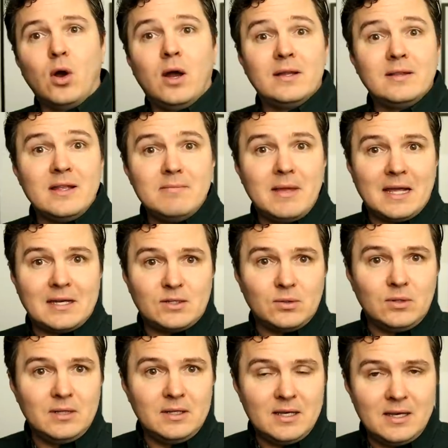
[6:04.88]
on the
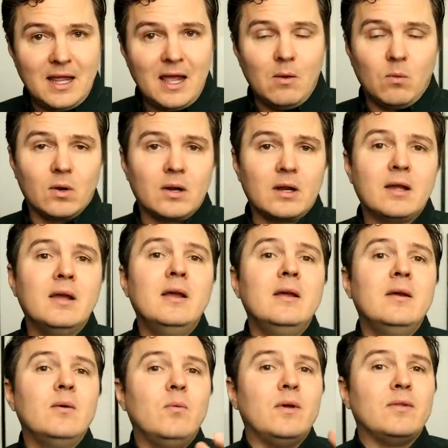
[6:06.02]
Mantle network
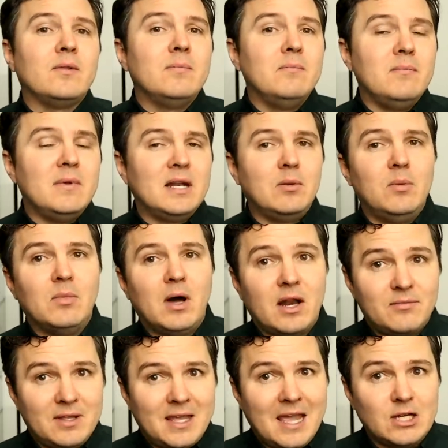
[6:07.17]
with minimal
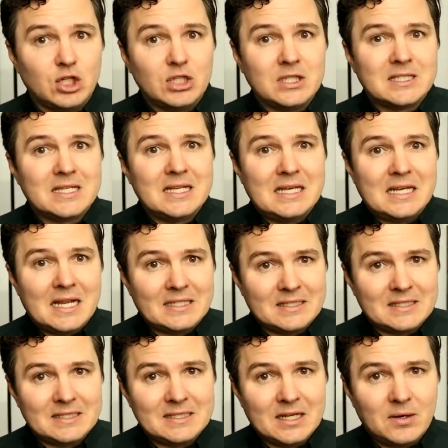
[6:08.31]
modifications
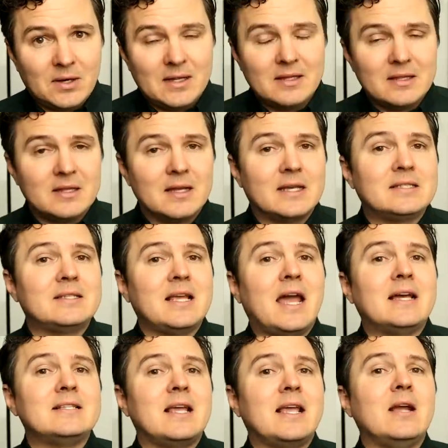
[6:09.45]
necessary. Thus,
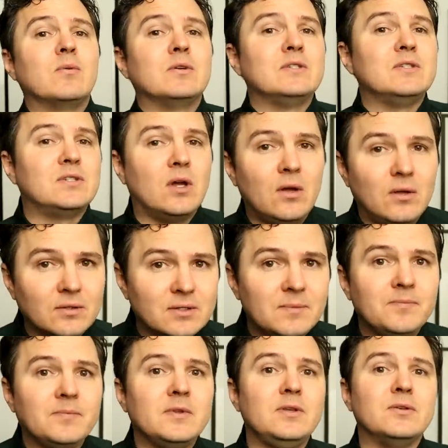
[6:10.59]
as a result,
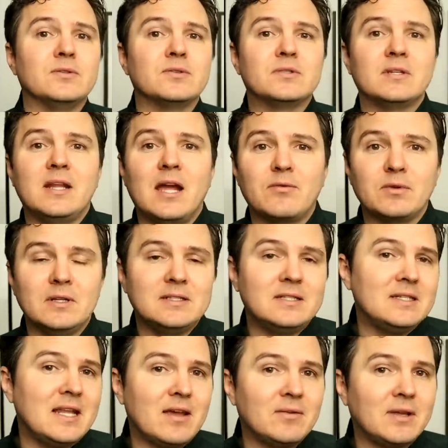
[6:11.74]
users can
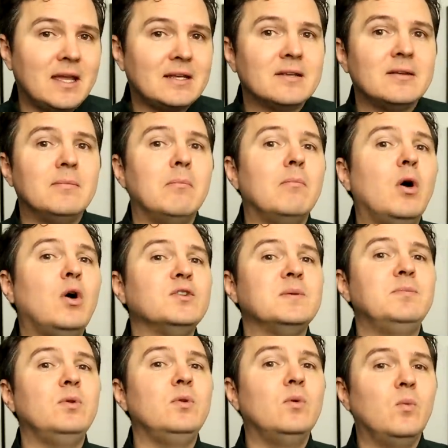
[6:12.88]
effortlessly navigate
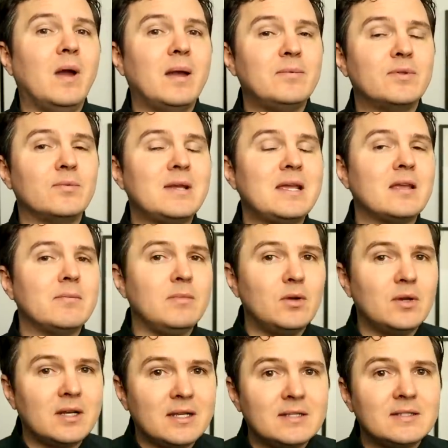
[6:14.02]
multiple Web3
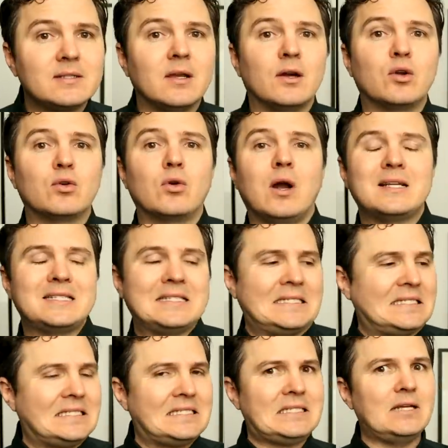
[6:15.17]
communities across
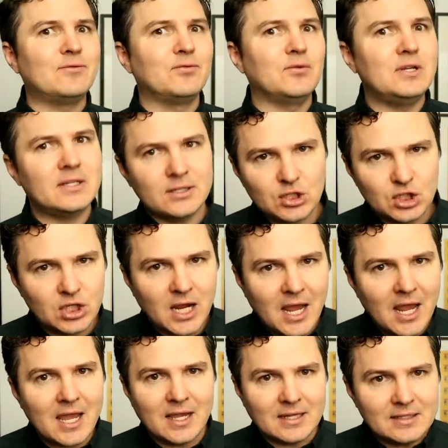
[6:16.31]
different
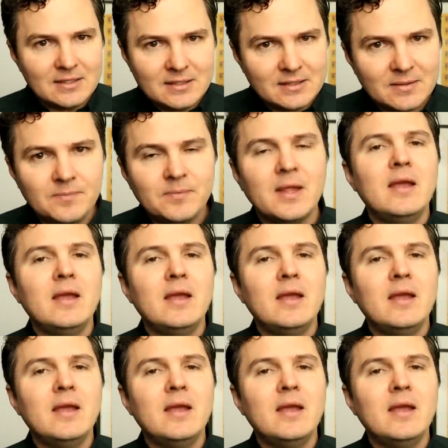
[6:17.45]
chains,